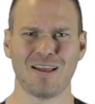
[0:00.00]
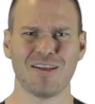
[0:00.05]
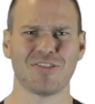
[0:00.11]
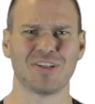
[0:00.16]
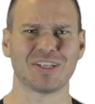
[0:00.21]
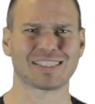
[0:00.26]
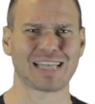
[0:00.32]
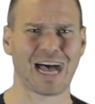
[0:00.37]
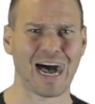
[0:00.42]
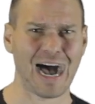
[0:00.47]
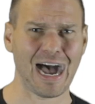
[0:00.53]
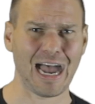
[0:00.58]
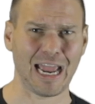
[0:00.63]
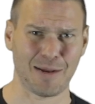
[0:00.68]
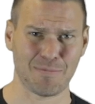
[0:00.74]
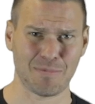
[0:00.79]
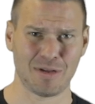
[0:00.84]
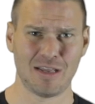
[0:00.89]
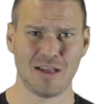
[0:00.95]
The
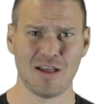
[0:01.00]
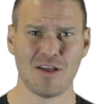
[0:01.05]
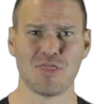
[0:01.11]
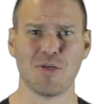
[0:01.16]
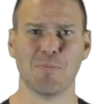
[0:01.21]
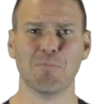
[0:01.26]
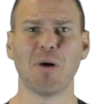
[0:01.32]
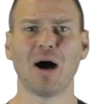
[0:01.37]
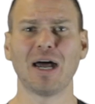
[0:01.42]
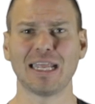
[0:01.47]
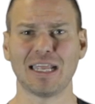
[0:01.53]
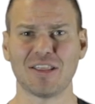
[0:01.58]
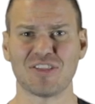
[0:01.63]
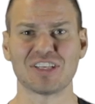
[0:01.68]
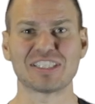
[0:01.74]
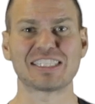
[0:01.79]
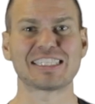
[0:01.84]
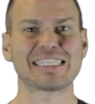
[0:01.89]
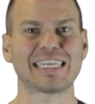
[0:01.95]
time, the money,
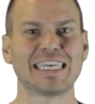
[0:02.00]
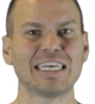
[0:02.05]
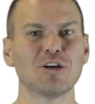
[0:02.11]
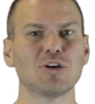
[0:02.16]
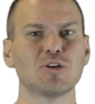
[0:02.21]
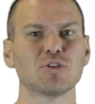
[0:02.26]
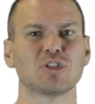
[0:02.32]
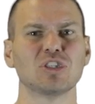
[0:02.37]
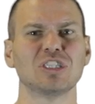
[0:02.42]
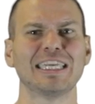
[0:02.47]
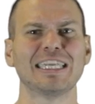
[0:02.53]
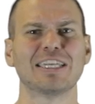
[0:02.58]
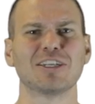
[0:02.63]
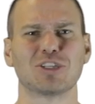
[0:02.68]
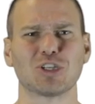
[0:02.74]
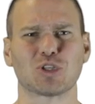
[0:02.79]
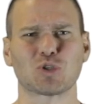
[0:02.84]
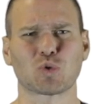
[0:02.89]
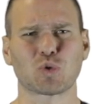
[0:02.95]
the skill
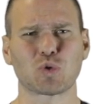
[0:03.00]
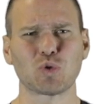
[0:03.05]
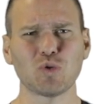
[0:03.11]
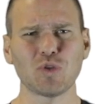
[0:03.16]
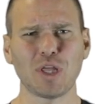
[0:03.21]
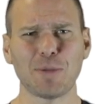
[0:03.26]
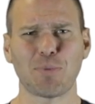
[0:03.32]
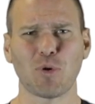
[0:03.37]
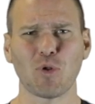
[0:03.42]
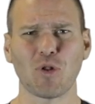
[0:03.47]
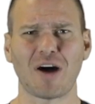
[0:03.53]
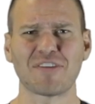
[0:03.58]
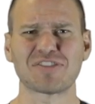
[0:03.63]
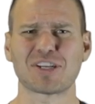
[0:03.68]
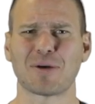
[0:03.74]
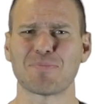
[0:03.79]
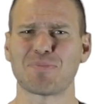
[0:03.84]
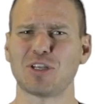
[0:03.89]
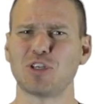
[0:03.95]
needed to truly pull off
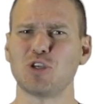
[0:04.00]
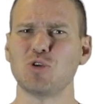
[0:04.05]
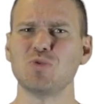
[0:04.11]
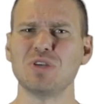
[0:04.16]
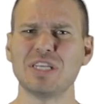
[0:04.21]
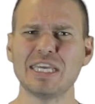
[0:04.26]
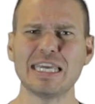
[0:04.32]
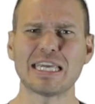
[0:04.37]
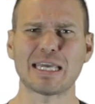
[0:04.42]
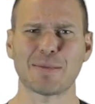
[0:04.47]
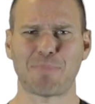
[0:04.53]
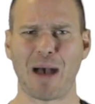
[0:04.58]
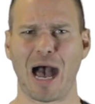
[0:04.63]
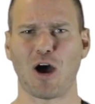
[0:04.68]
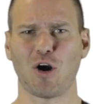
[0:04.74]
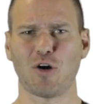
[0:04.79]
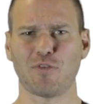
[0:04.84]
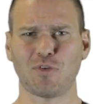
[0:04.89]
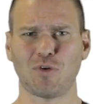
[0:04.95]
something unique and
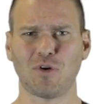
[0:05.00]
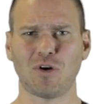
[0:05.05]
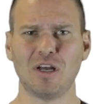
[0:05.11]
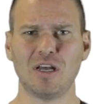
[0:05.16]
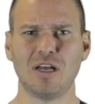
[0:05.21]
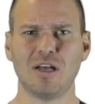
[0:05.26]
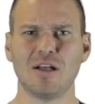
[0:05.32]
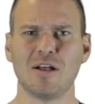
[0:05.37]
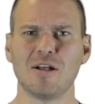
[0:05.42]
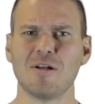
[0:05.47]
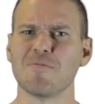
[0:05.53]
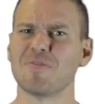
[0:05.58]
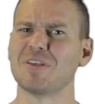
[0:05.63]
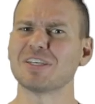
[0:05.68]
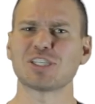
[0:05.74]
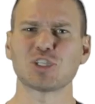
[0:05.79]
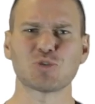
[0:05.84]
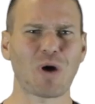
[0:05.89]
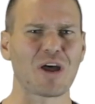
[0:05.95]
powerful,
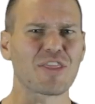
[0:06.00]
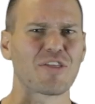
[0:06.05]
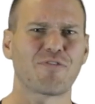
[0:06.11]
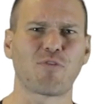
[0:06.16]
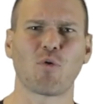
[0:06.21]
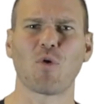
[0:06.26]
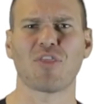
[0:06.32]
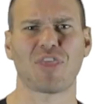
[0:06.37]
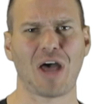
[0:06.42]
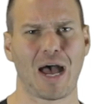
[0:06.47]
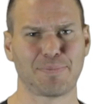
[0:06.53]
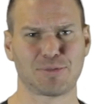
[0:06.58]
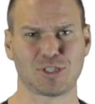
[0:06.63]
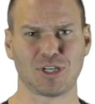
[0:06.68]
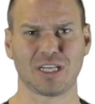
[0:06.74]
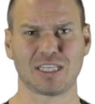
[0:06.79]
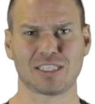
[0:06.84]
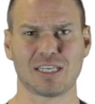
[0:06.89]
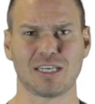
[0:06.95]
this is why the 4th
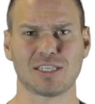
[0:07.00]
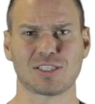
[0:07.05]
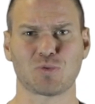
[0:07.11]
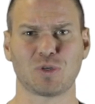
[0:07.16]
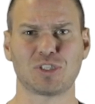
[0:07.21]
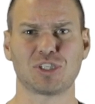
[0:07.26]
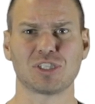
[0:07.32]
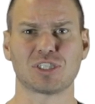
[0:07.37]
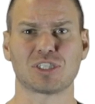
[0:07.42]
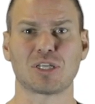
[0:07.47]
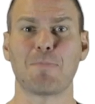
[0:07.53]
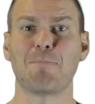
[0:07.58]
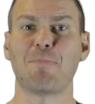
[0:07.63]
option exists, which is to